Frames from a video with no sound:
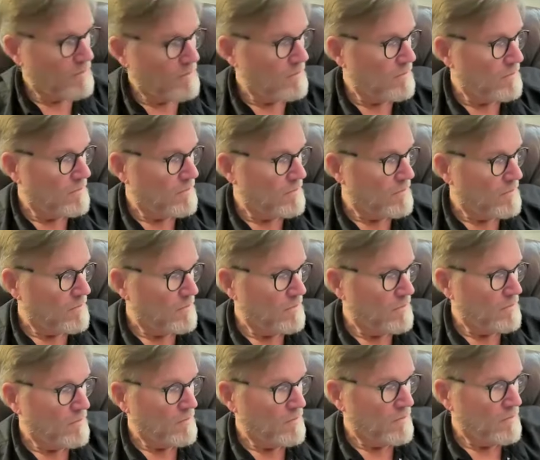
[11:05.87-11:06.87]

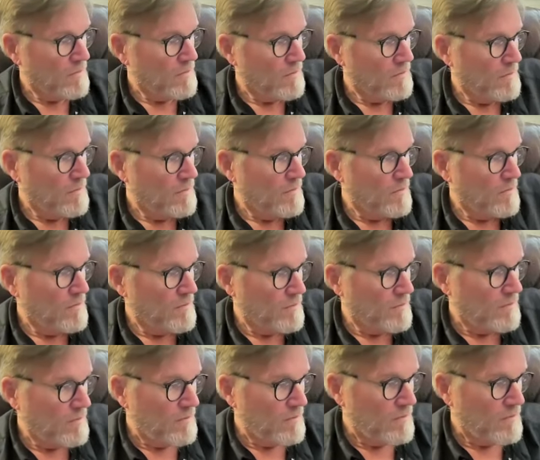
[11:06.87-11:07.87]

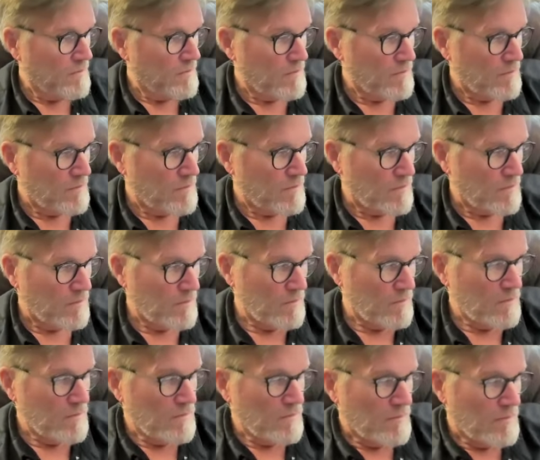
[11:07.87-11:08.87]

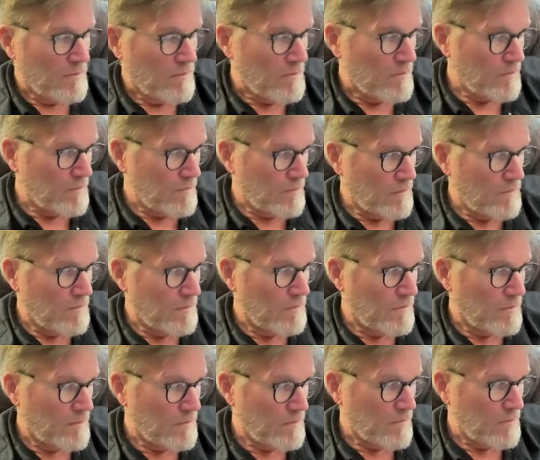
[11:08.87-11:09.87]

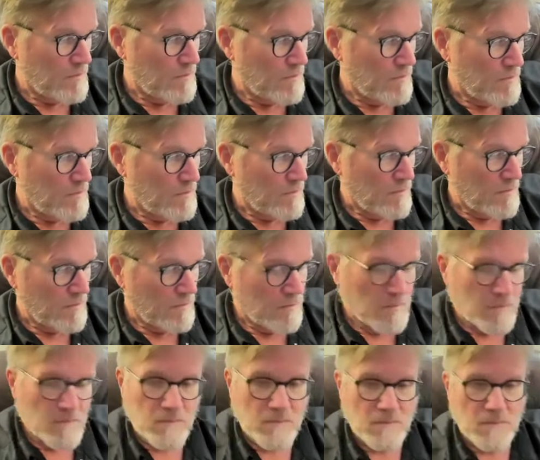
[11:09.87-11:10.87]

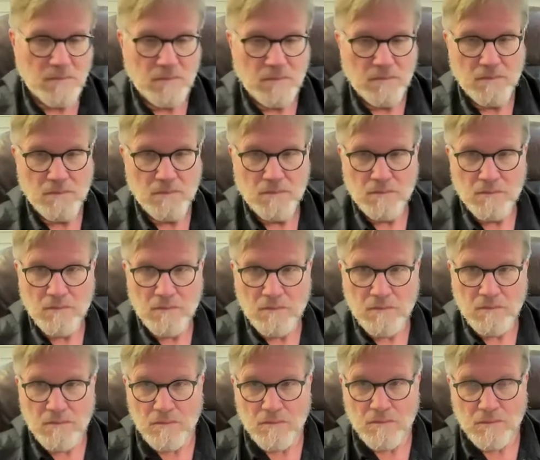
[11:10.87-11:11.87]

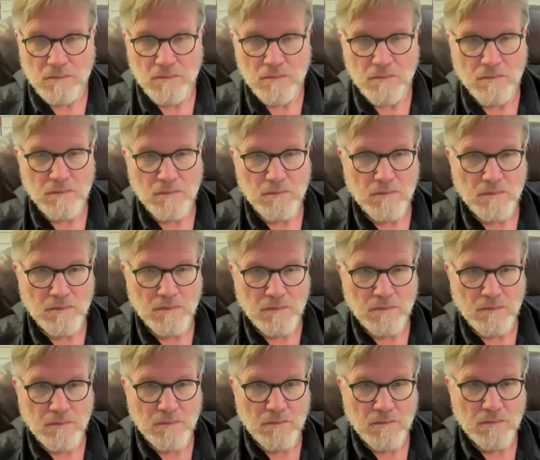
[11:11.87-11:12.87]

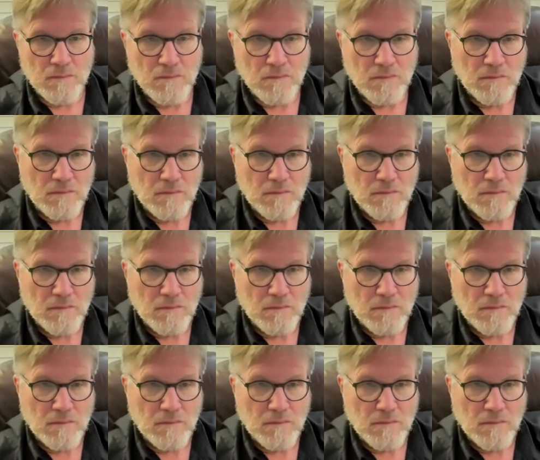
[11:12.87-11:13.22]
The person shown says nothing.